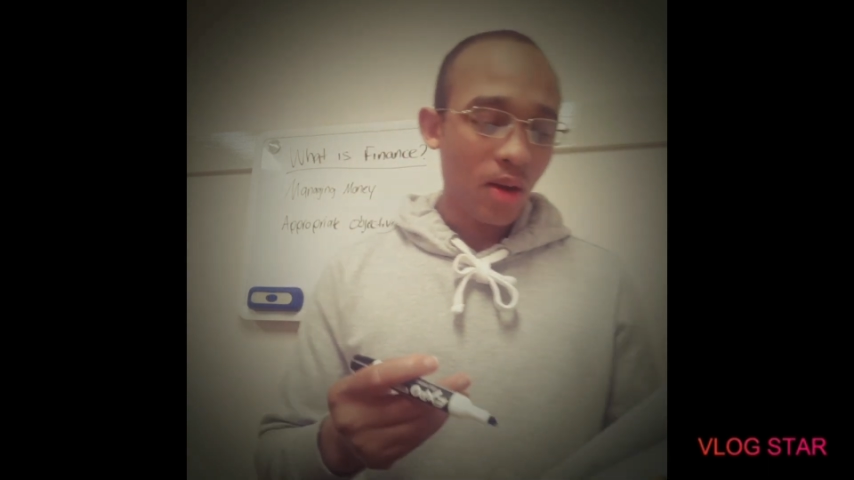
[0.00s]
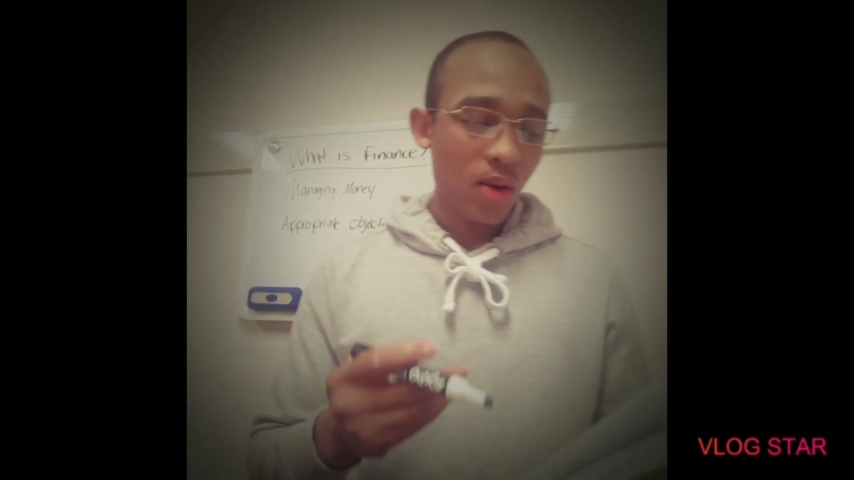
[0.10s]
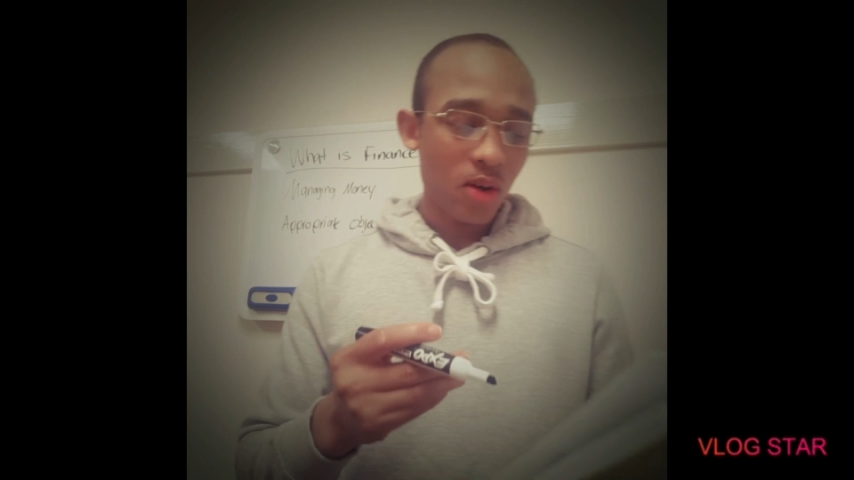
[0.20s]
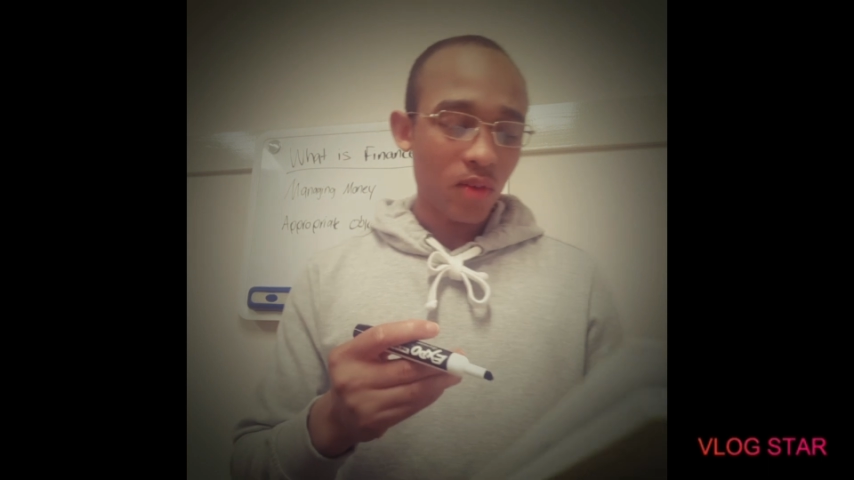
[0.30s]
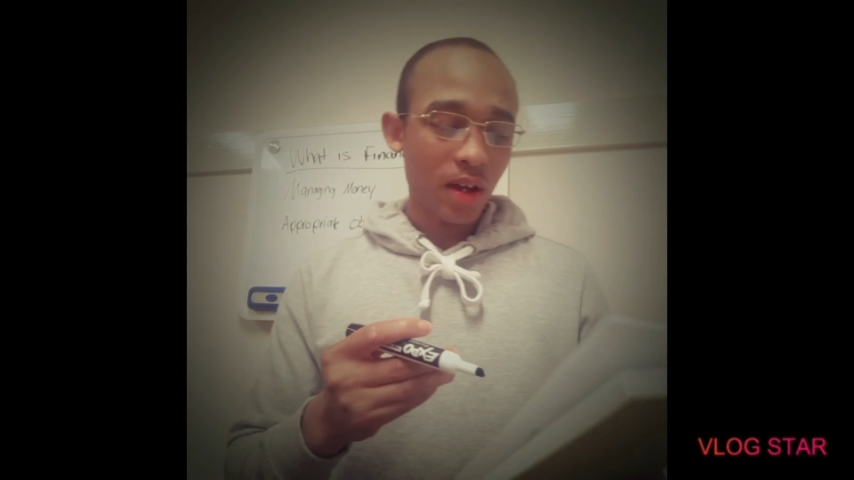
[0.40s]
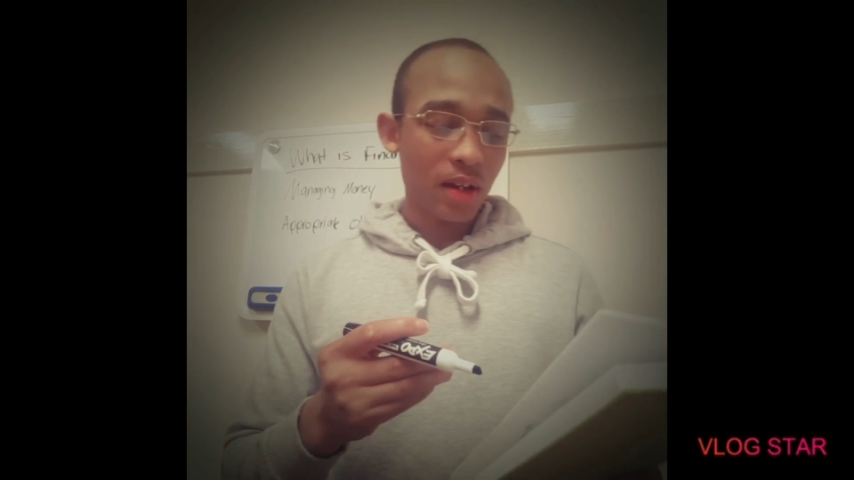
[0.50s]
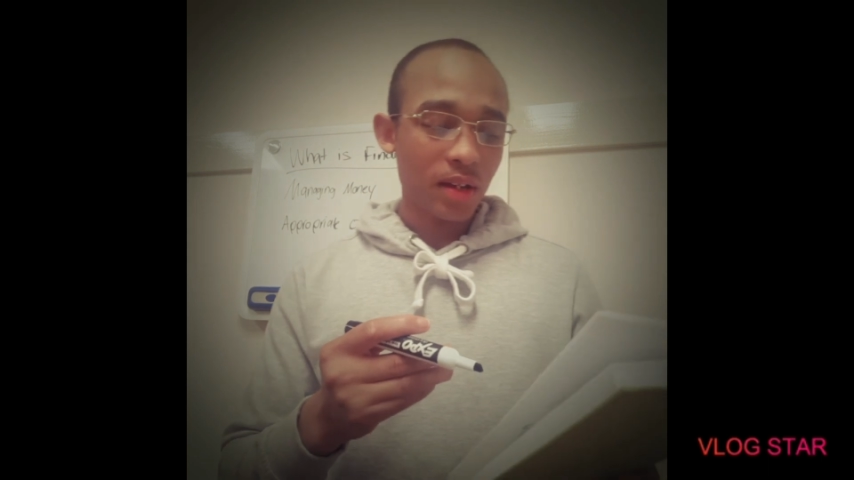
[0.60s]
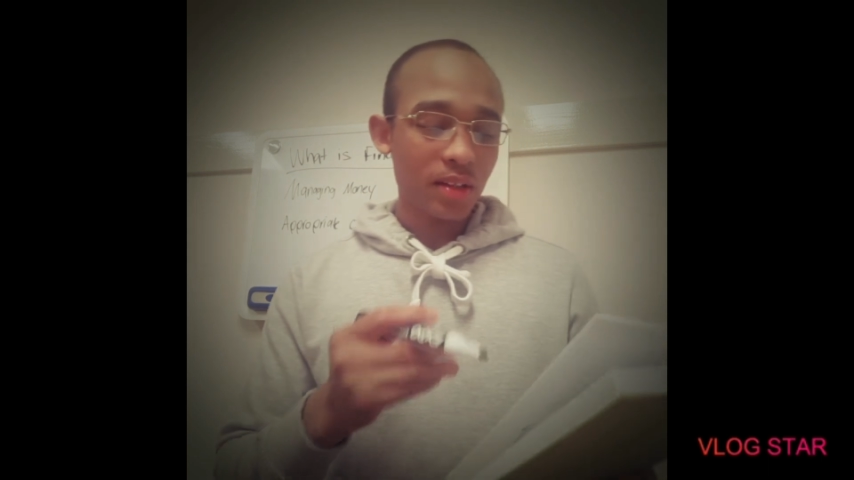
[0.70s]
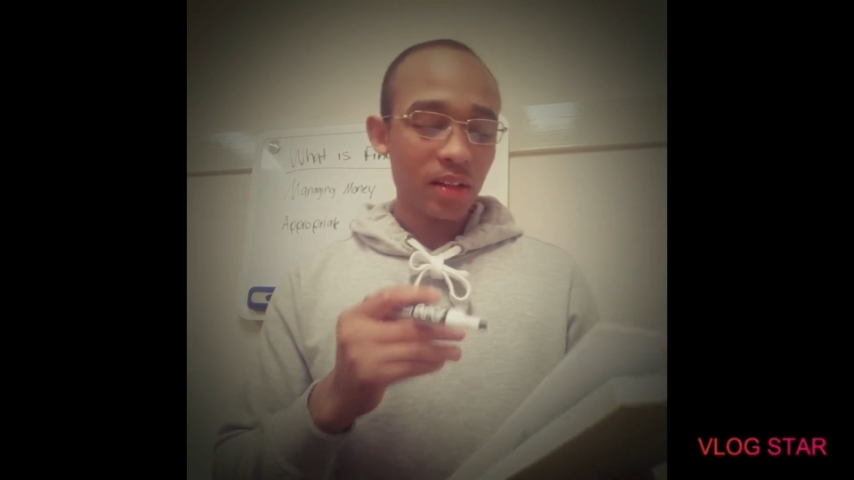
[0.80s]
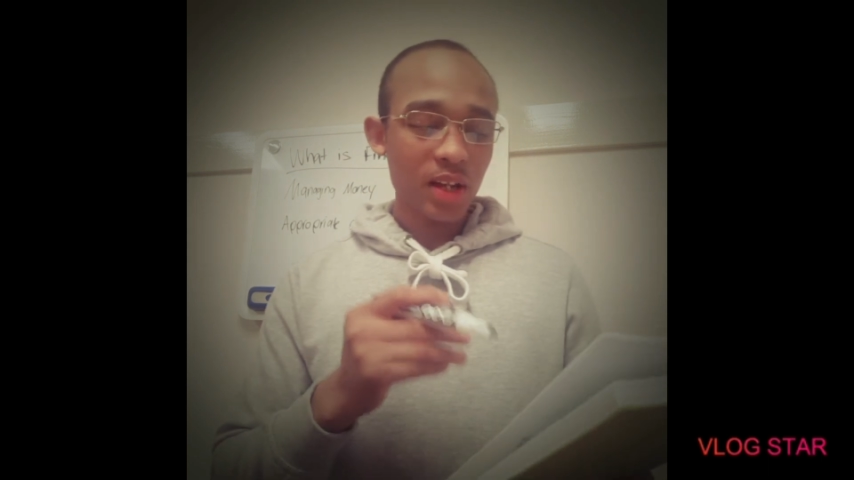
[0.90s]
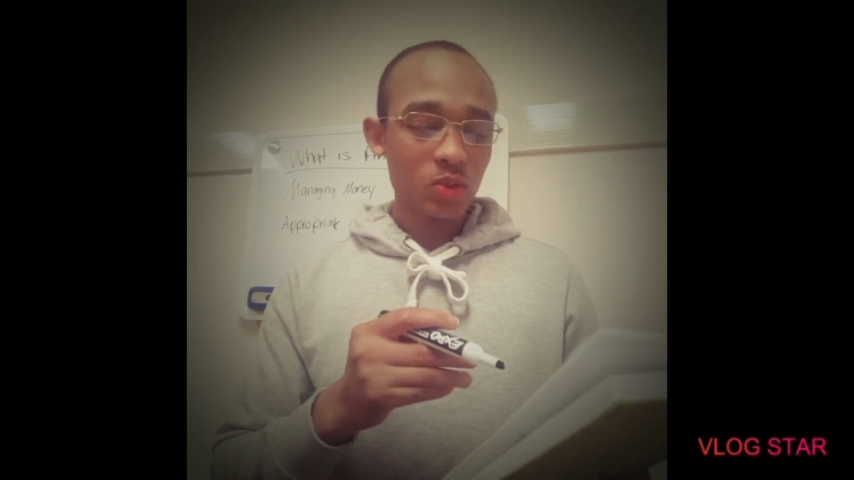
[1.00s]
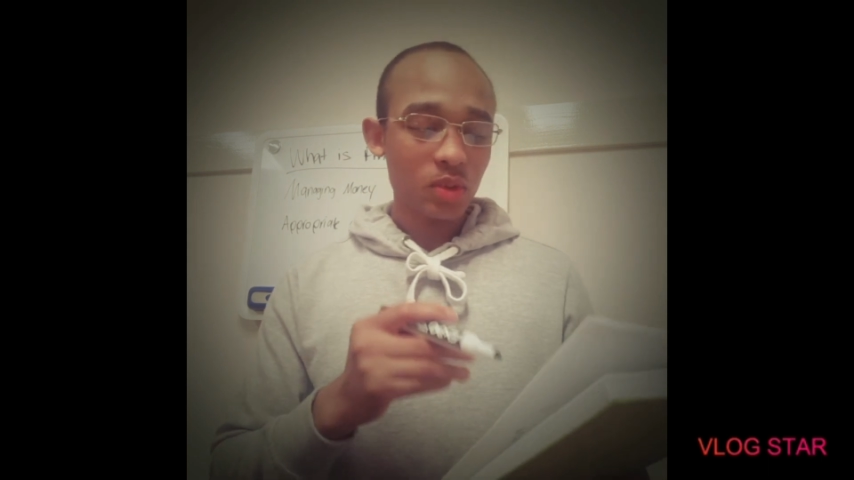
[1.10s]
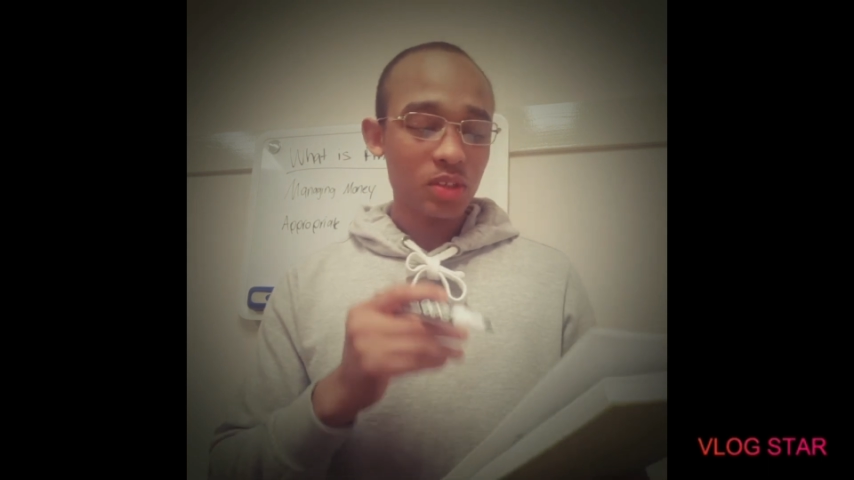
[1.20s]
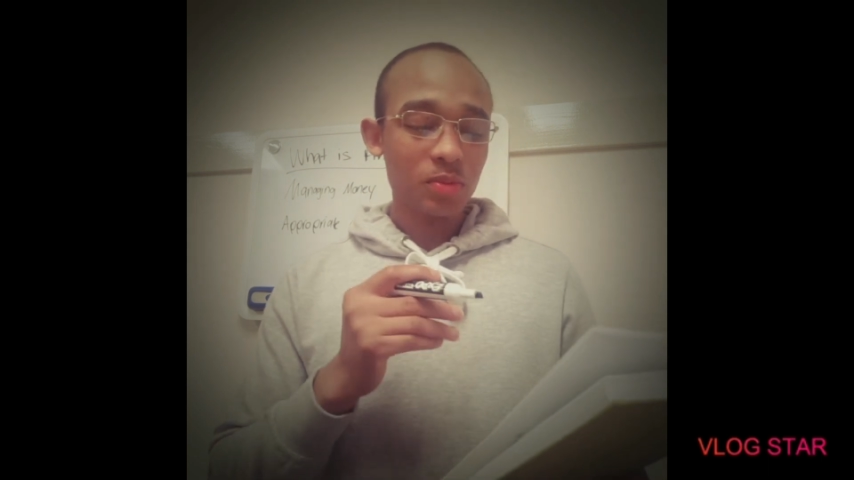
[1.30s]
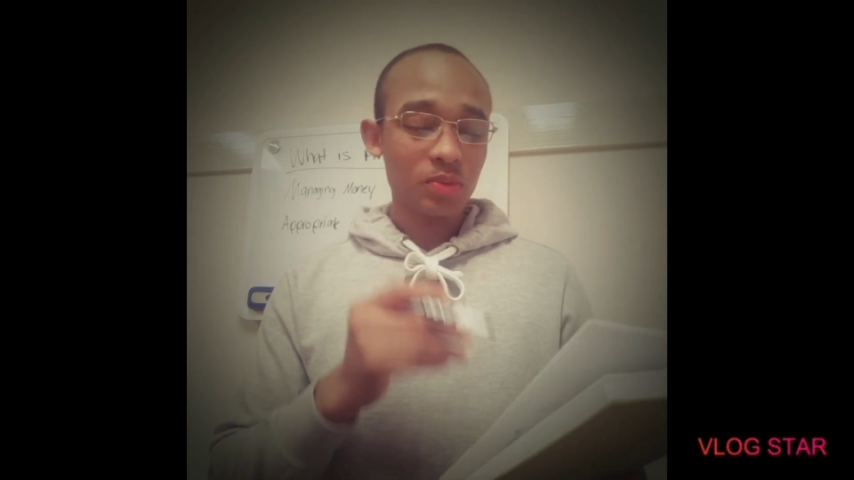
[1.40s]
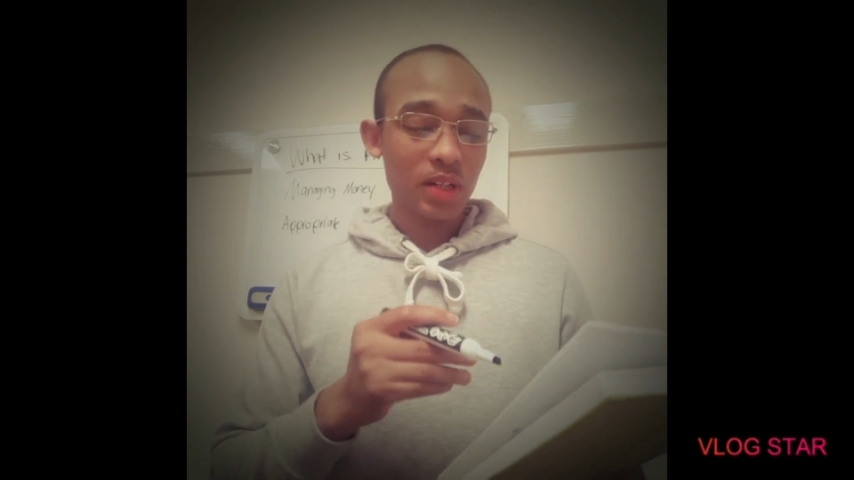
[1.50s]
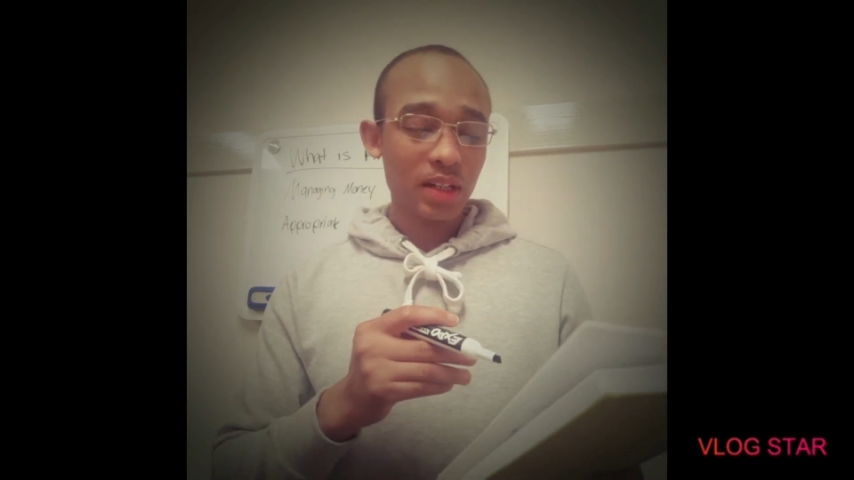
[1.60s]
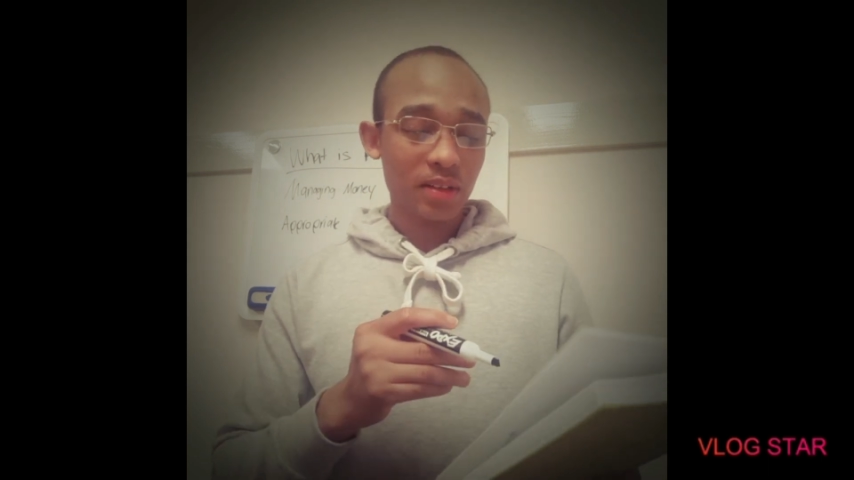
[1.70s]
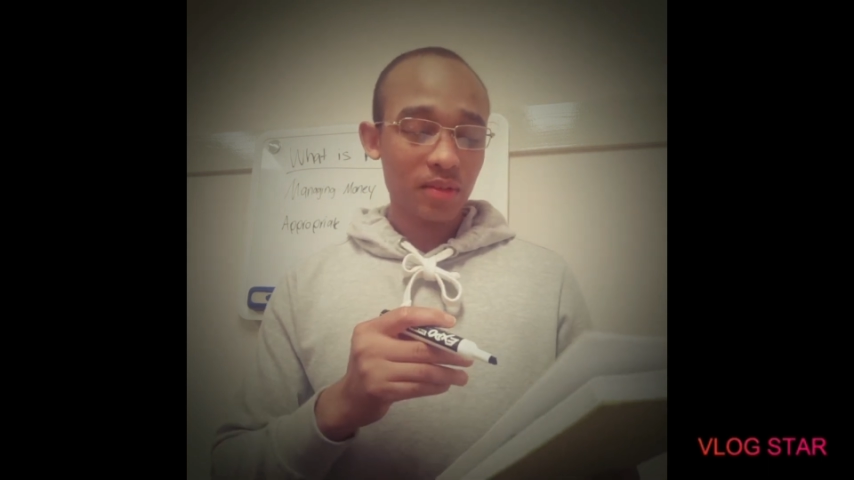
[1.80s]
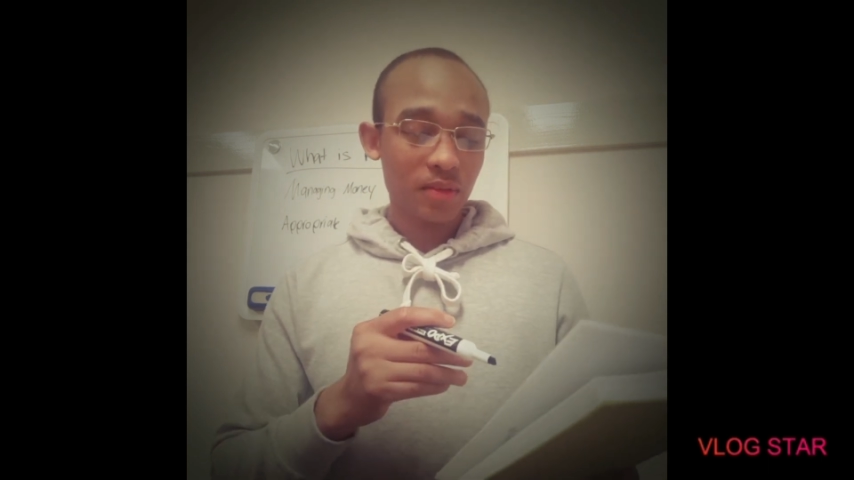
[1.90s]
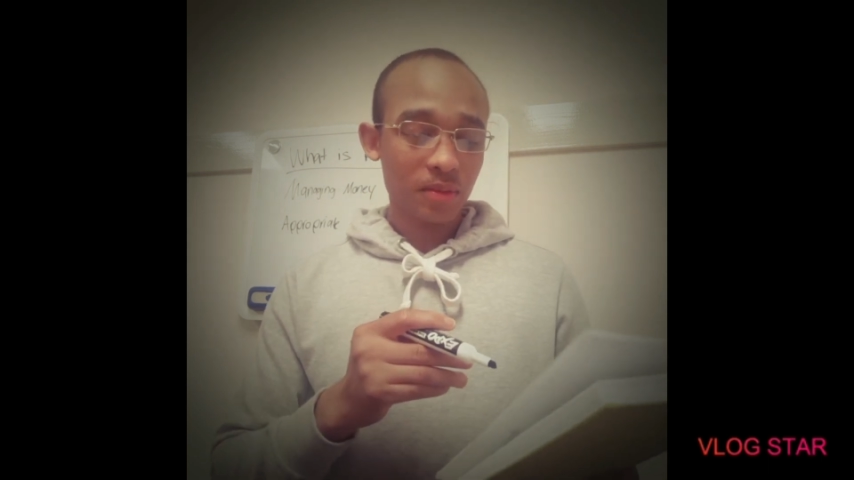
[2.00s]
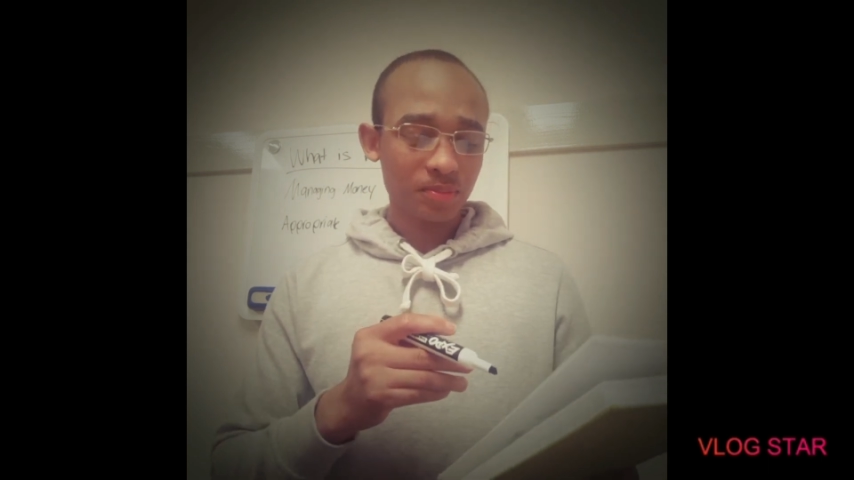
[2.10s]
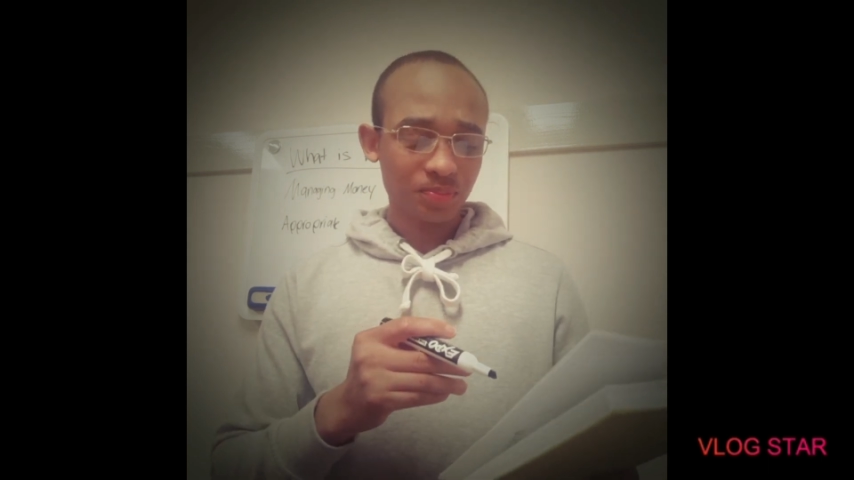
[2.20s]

All right, and the next one is objective.